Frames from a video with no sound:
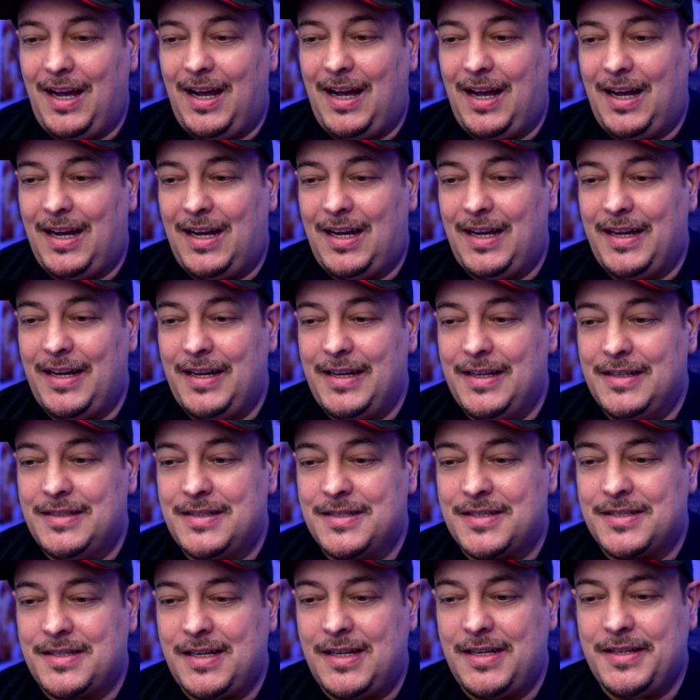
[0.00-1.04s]
I
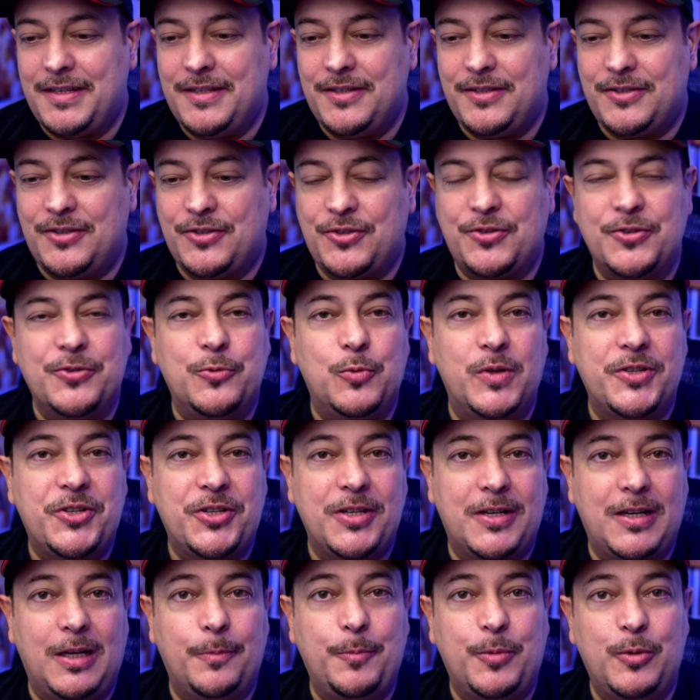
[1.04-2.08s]
decided to watch
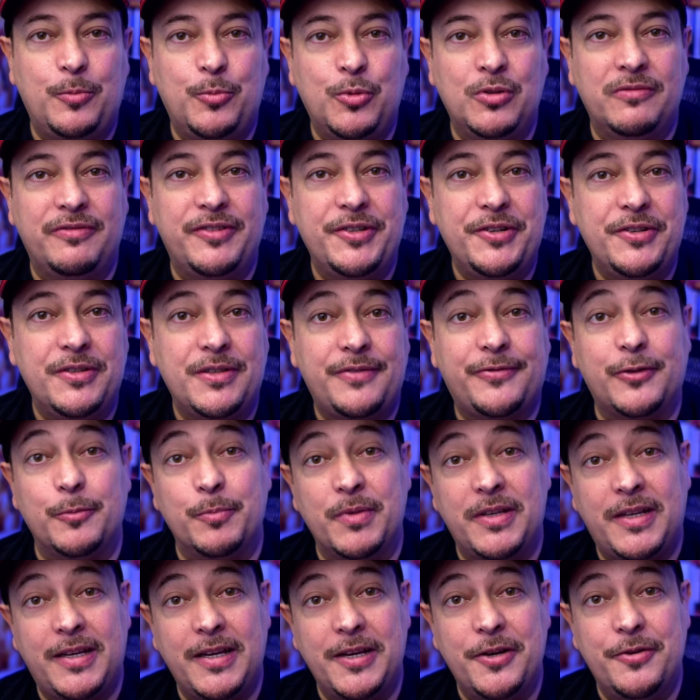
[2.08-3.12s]
a couple more videos
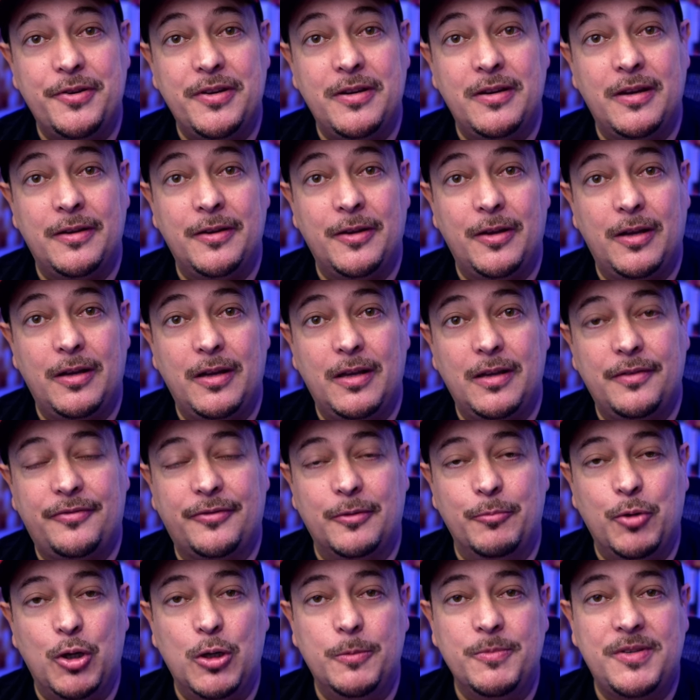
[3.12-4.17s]
from Kerry
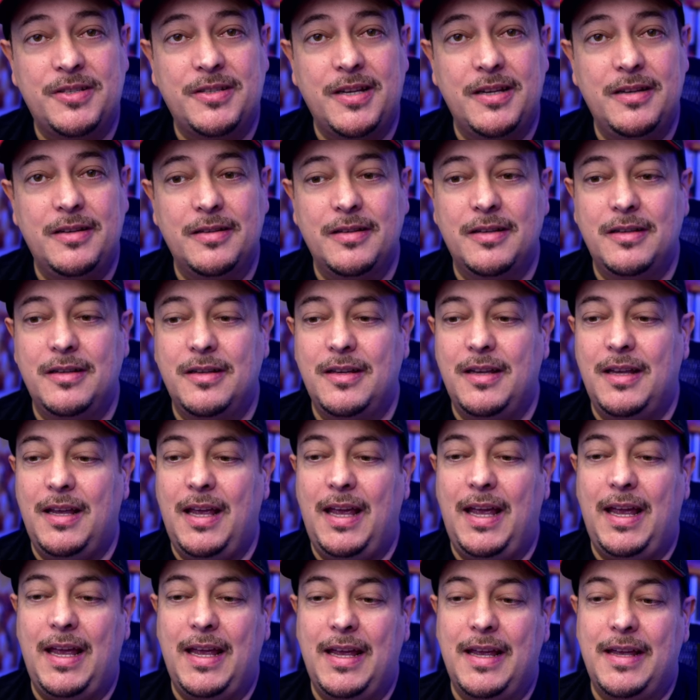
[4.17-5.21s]
from Homestead
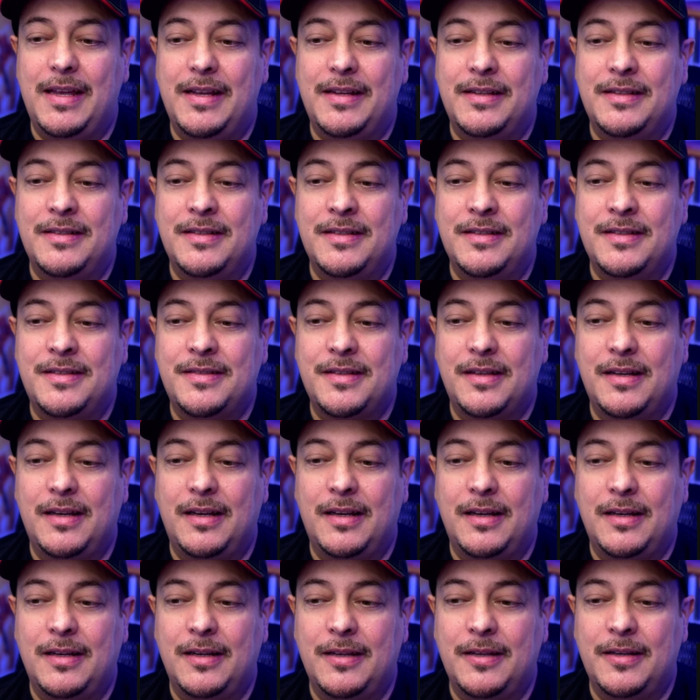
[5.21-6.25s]
and
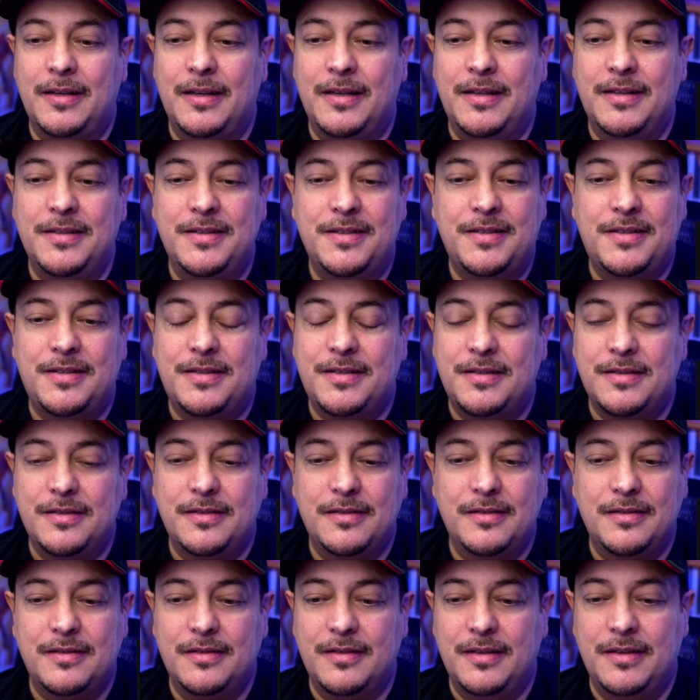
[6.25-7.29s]
his
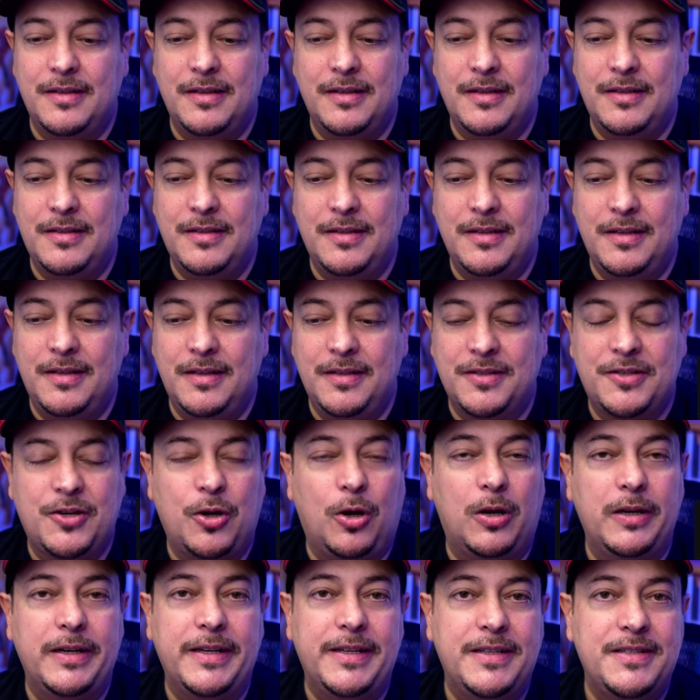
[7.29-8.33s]

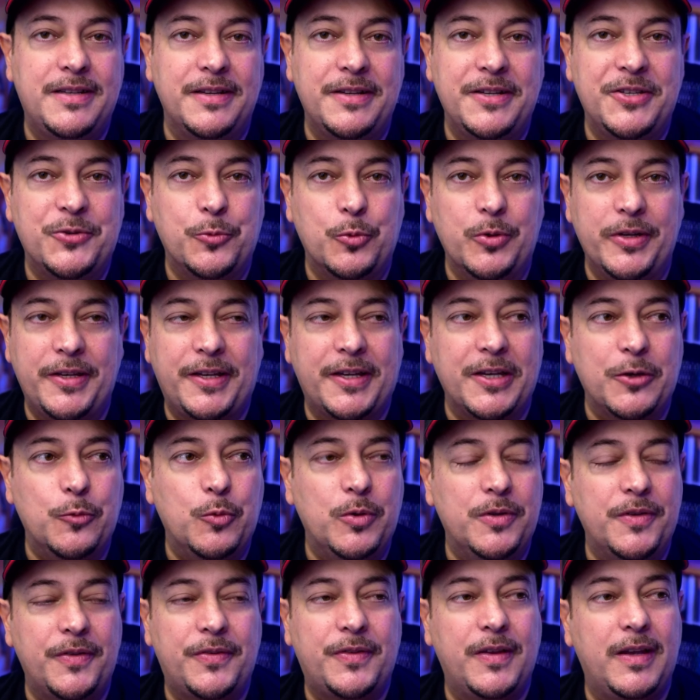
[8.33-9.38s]
colleagues that he's working
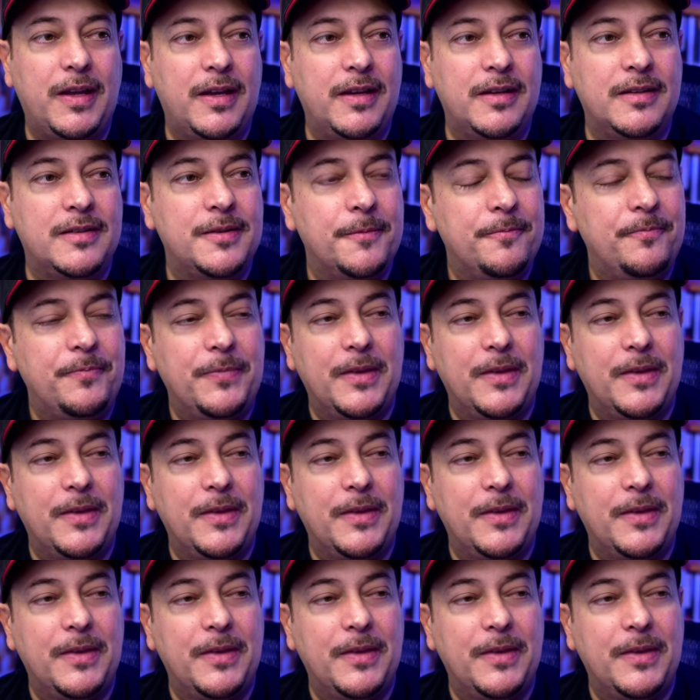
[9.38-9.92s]
with. And